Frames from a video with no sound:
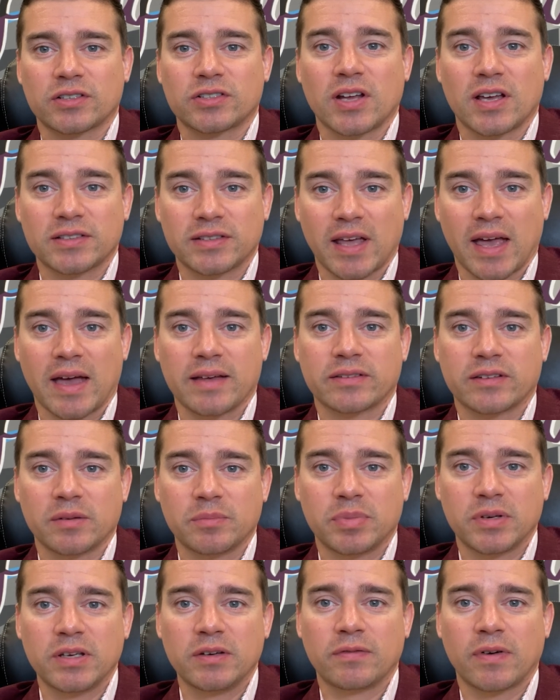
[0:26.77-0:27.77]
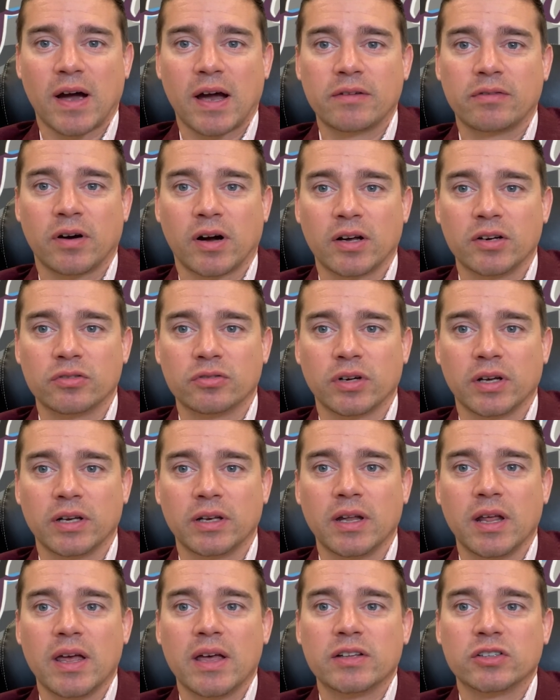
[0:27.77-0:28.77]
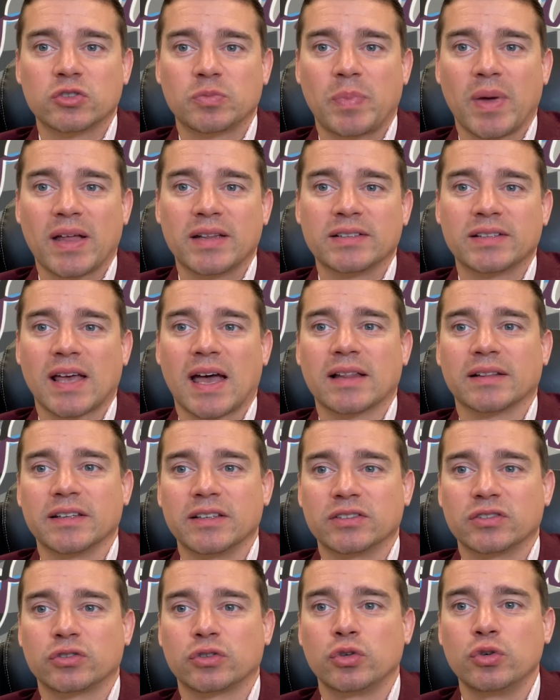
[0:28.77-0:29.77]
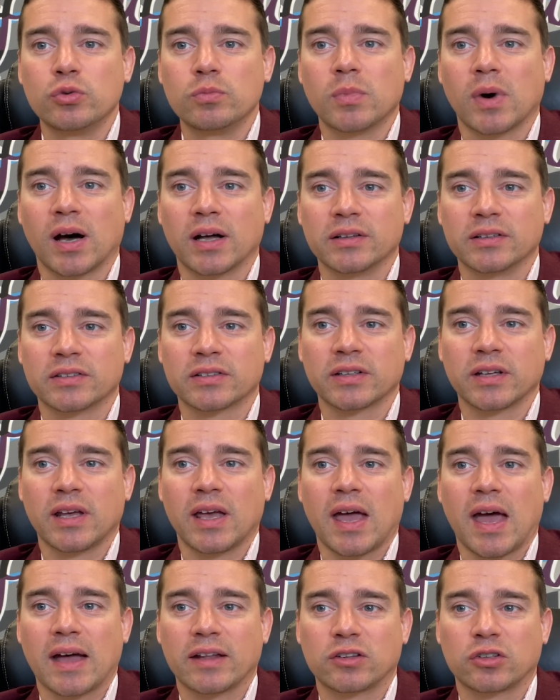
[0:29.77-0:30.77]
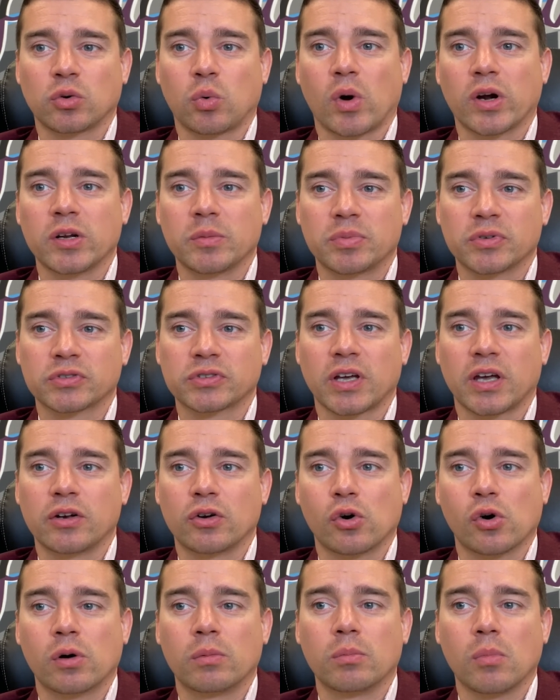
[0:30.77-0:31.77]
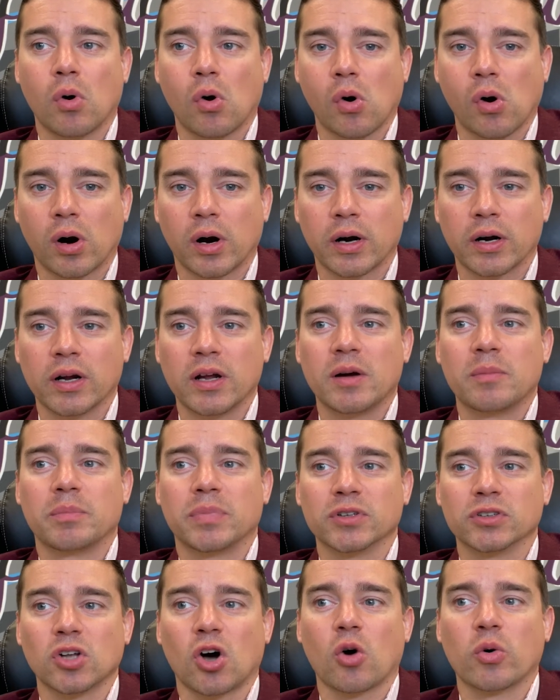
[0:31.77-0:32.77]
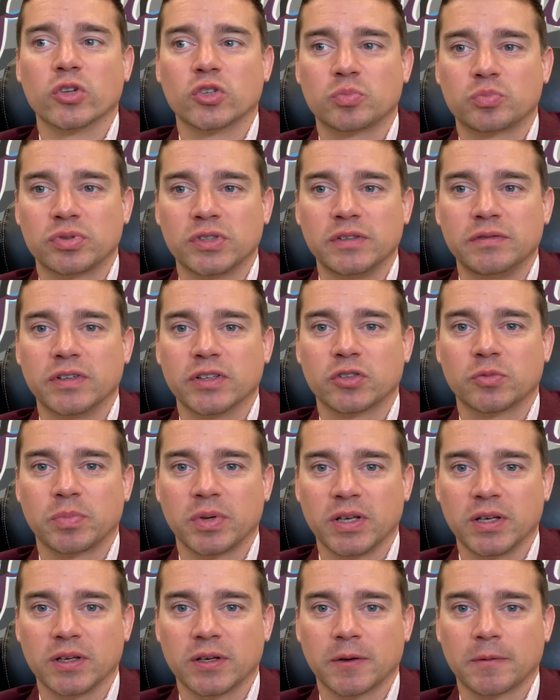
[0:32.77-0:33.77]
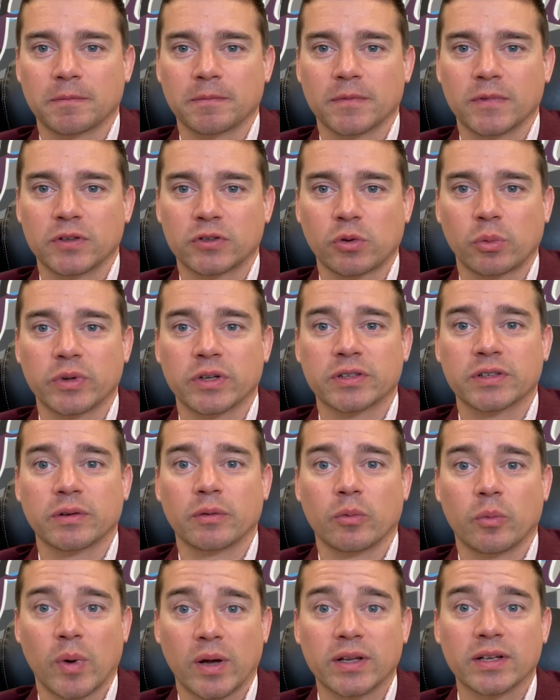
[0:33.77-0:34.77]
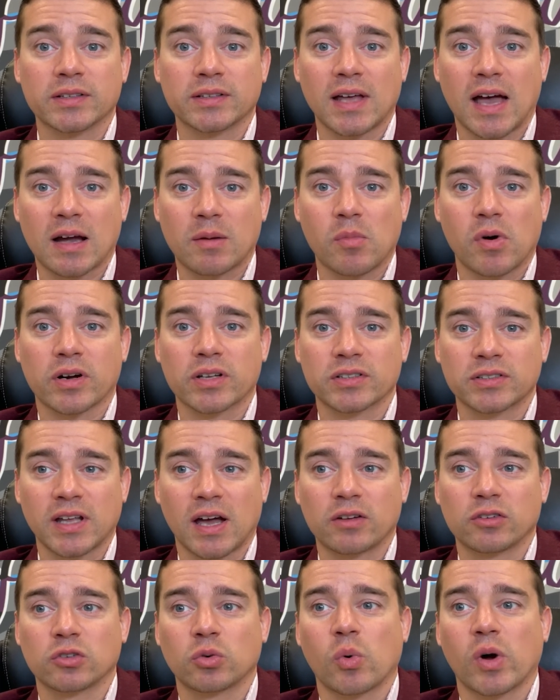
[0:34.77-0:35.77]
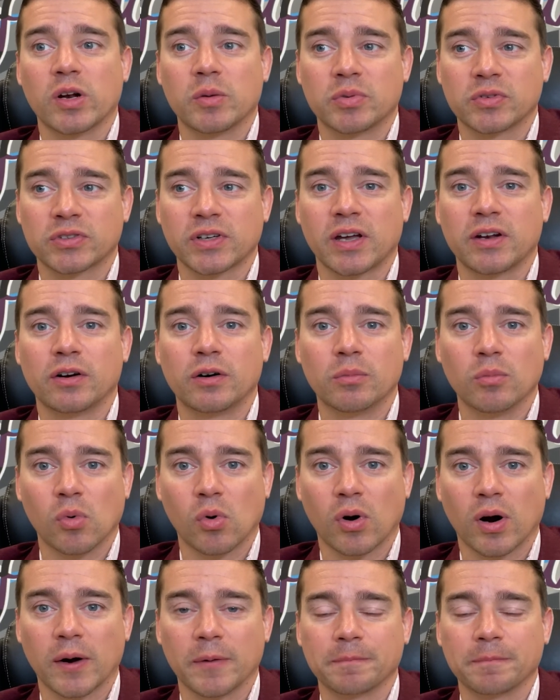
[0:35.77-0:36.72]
as the S&P 500, spends at least 2 months at 20% or more below its previous peak. So when the stock market is down 20% or more.